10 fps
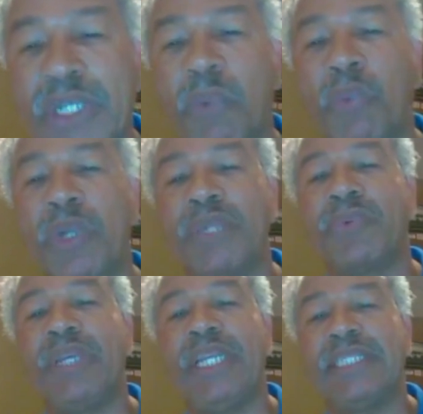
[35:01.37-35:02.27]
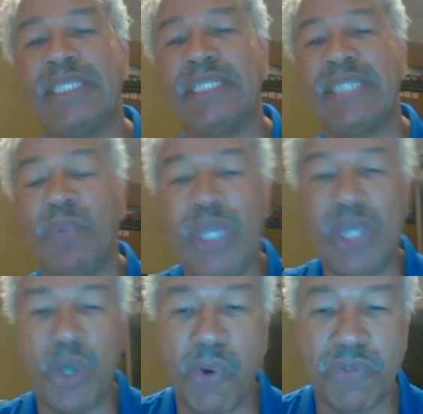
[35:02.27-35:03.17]
the reasons that we
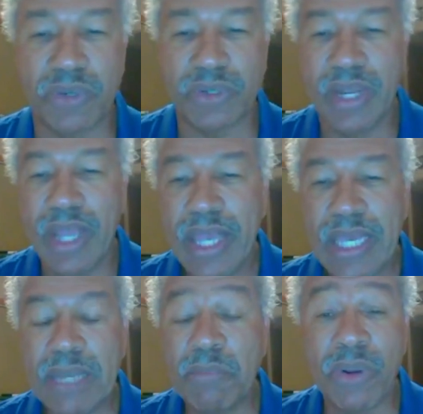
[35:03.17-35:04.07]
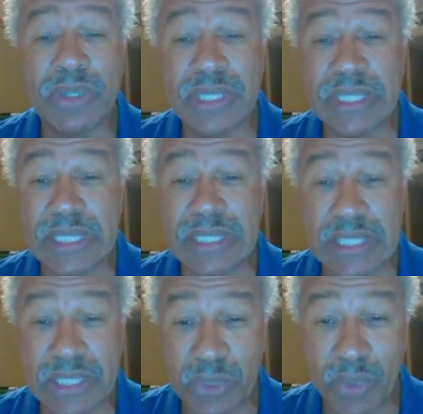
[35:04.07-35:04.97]
go over emergency
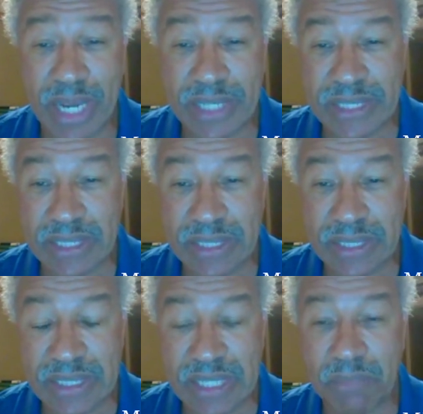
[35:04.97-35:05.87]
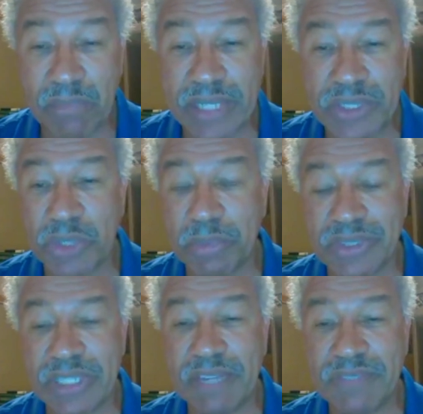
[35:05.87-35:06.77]
situations in my super
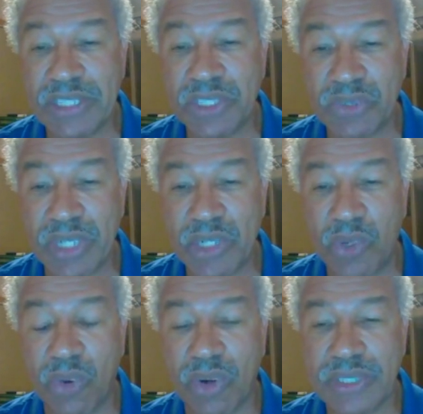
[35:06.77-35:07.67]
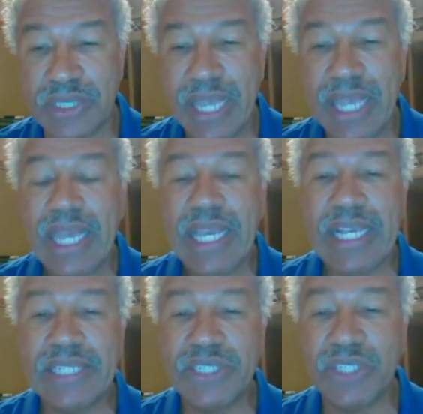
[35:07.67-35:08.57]
safety street course
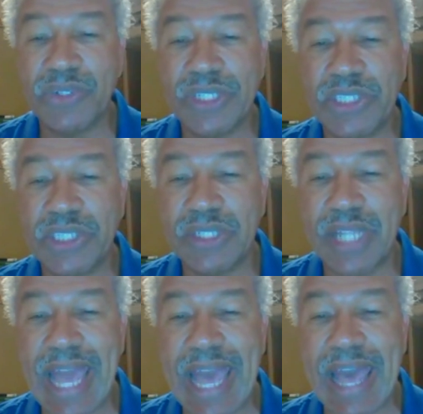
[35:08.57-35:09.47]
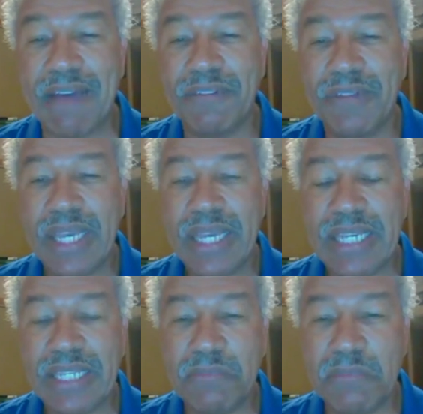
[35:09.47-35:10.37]
is so that you'll have
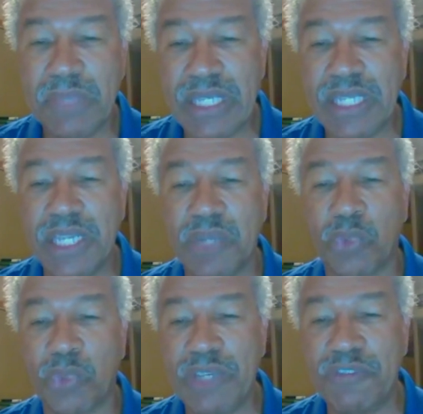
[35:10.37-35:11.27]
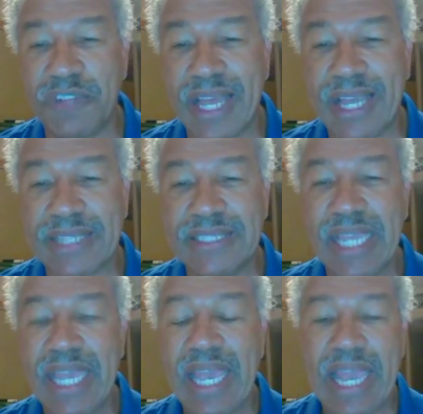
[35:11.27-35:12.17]
an immediate reflex
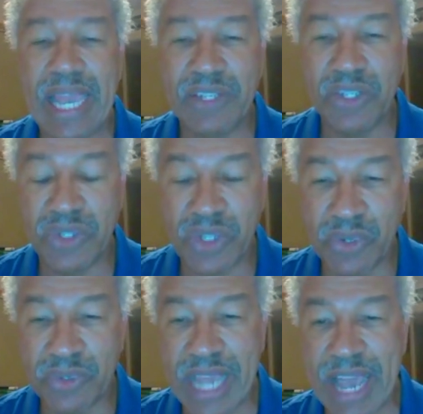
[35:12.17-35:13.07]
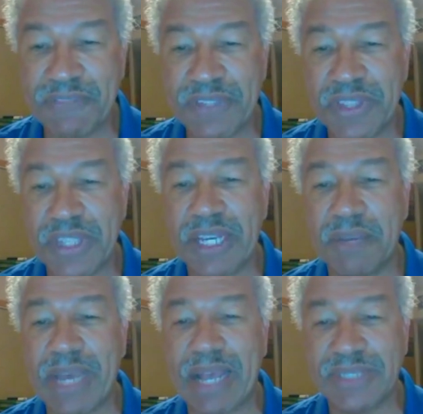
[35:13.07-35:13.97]
and you don't have to think
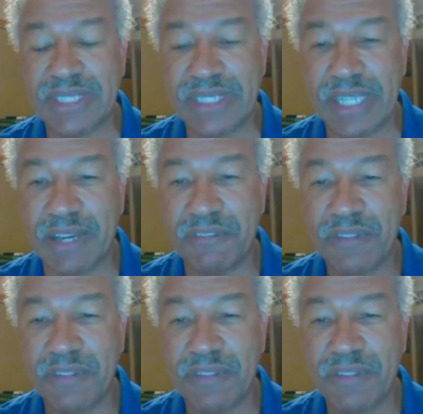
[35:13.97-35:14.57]
about stuff.